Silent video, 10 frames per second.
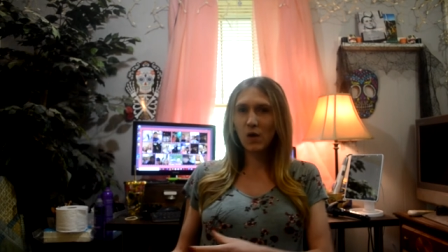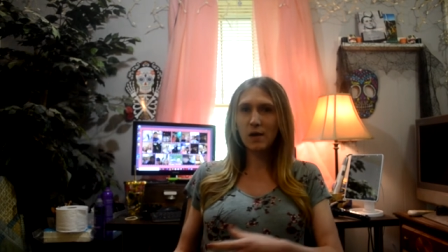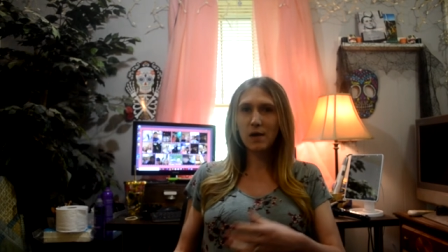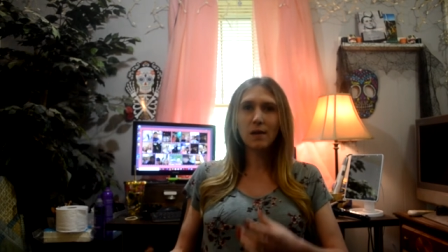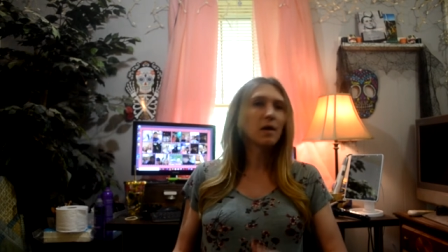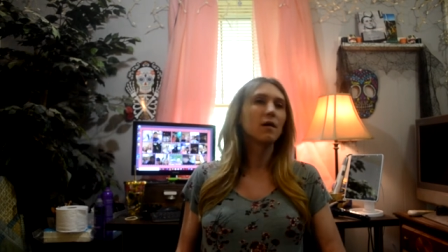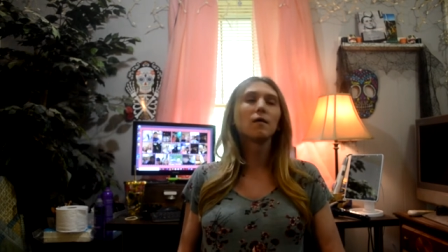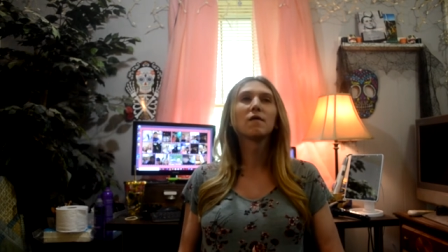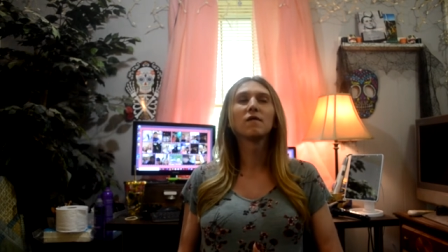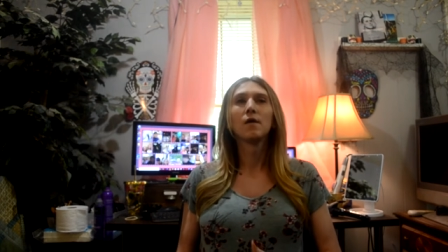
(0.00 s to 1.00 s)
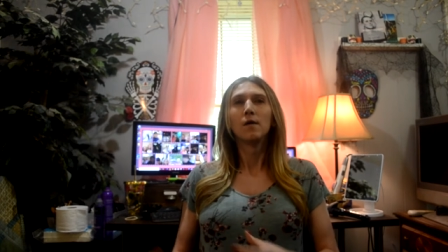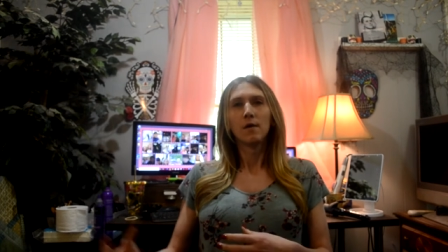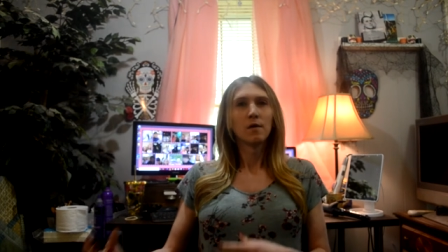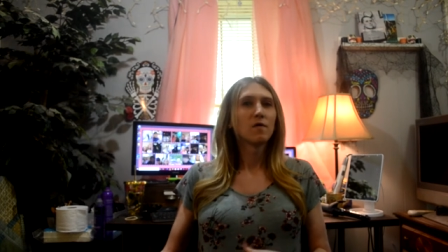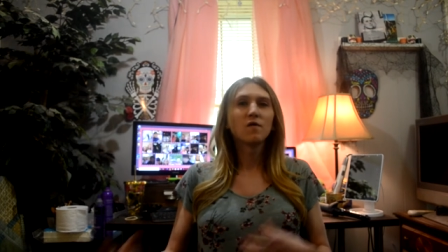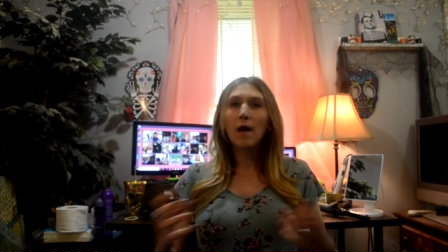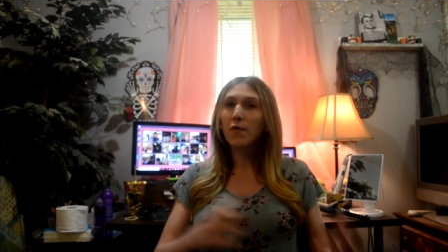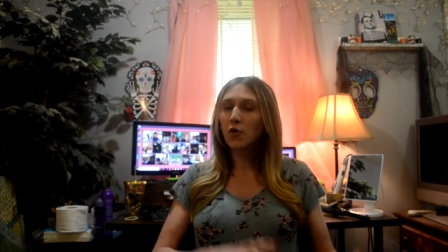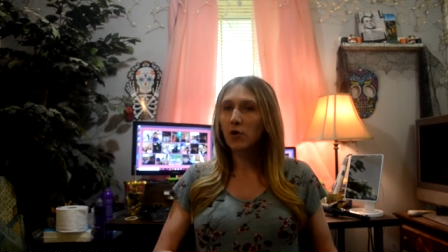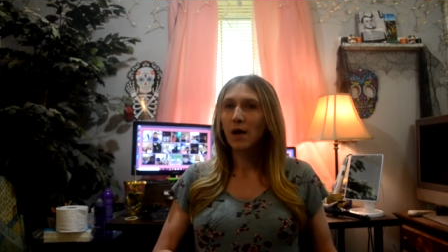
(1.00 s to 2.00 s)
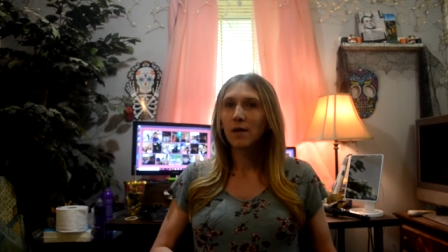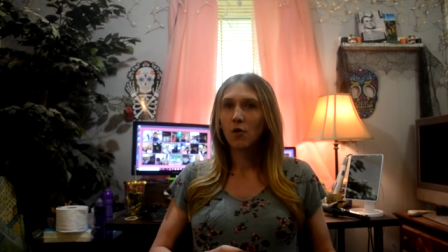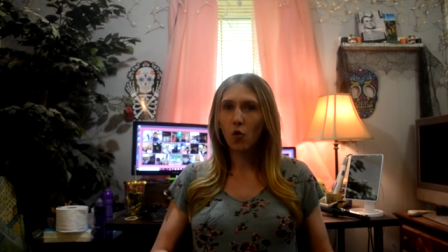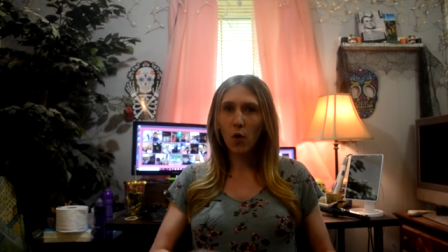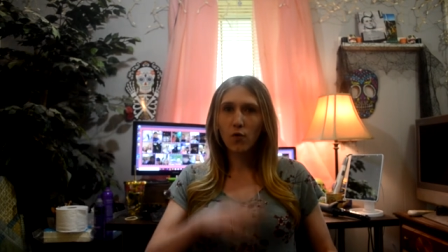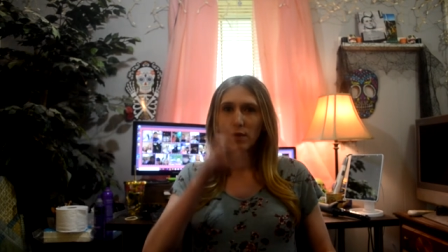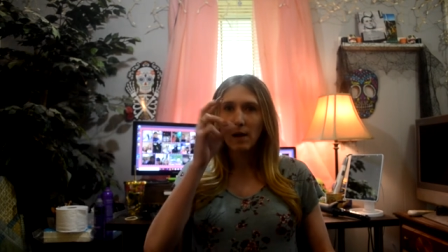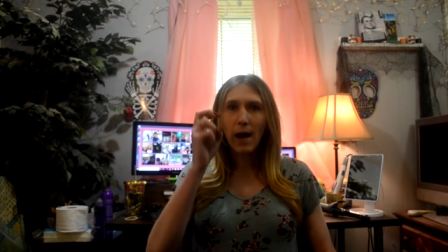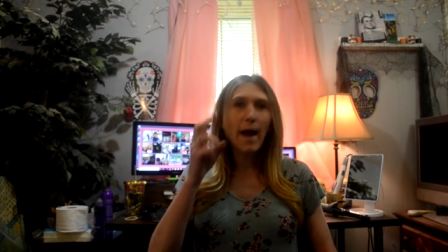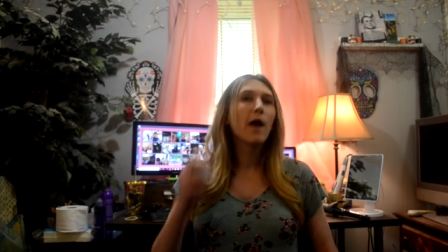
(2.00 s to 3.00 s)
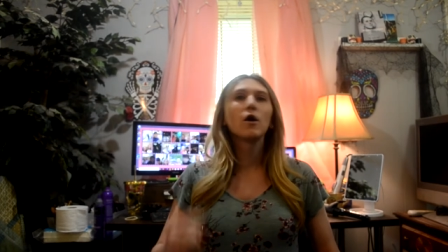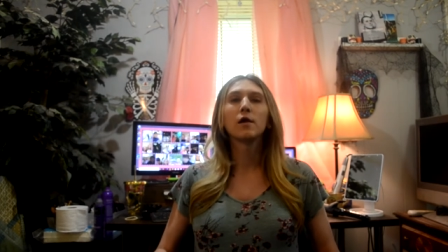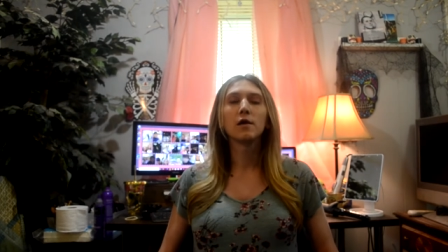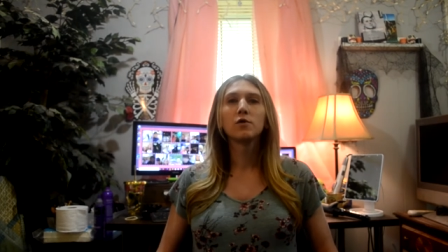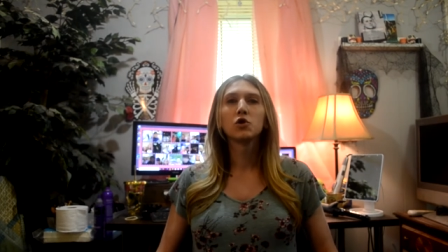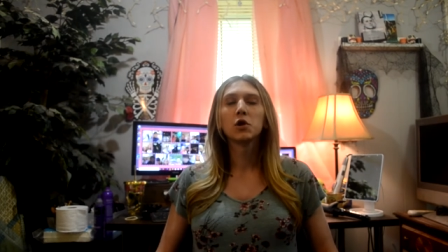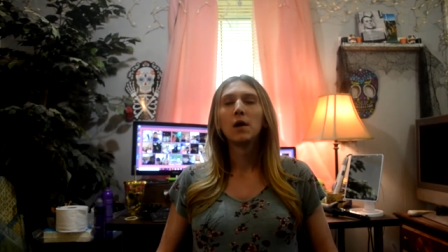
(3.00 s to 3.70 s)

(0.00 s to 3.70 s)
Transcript: It is Southern, quote, heritage,